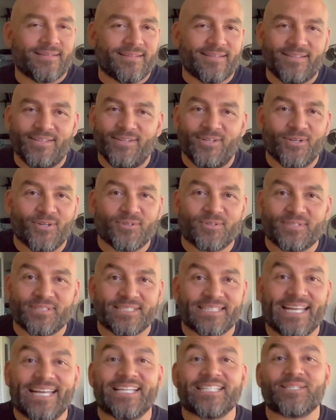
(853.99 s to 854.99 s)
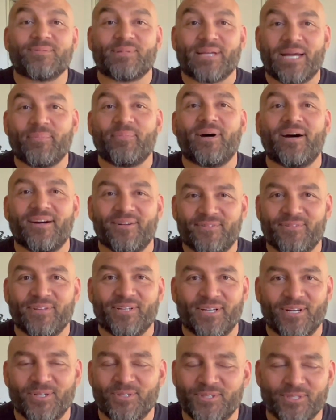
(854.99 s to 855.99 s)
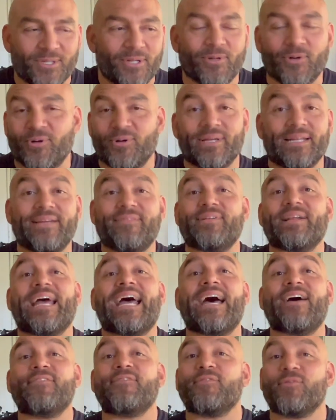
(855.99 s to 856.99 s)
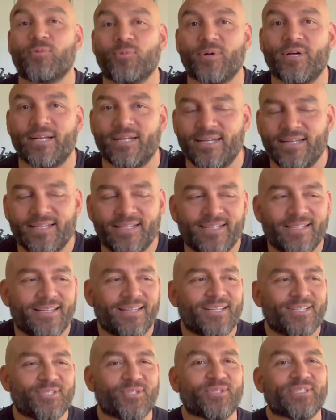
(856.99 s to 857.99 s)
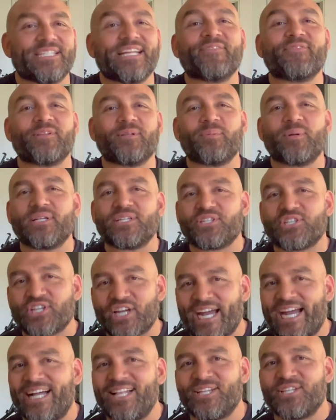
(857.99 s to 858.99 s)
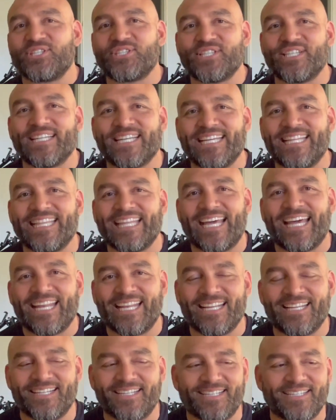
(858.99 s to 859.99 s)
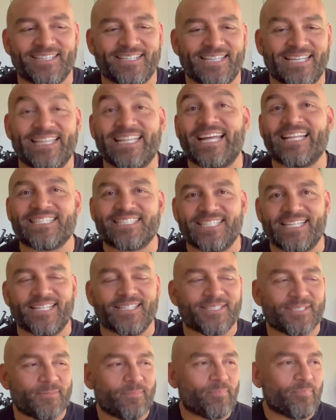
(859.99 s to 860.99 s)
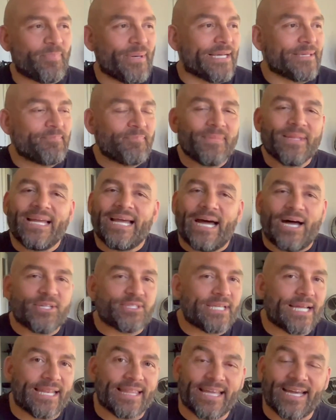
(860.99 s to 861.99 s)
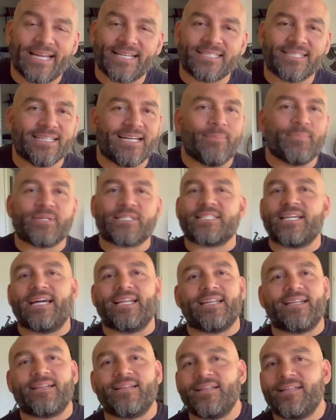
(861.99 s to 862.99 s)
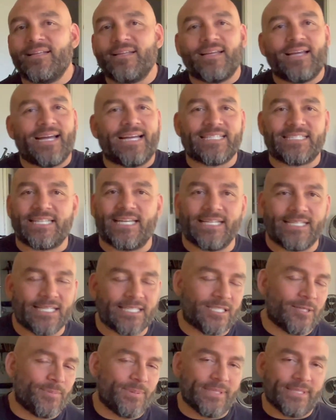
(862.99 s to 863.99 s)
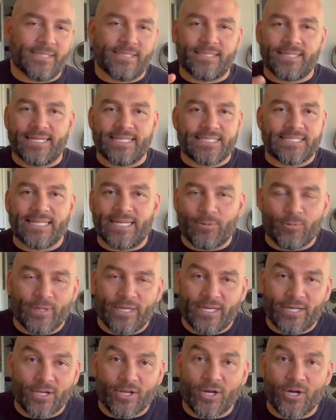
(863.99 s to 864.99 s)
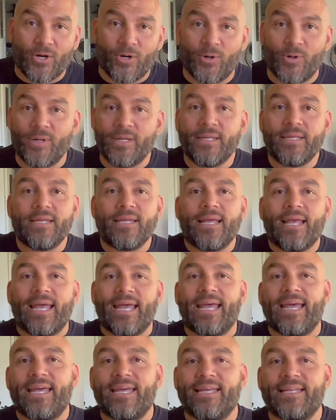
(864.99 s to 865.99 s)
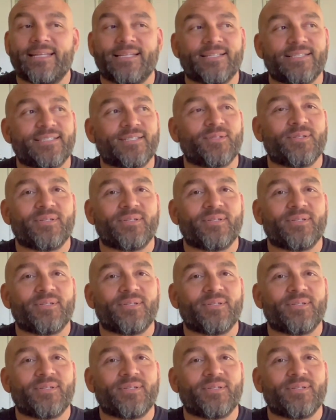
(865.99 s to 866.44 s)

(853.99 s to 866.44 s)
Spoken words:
just taking some time off, or even half of the run. So it's definitely been challenging in that sense. But outside of that, I'm excited. I stay disciplined. I stay ready to go. And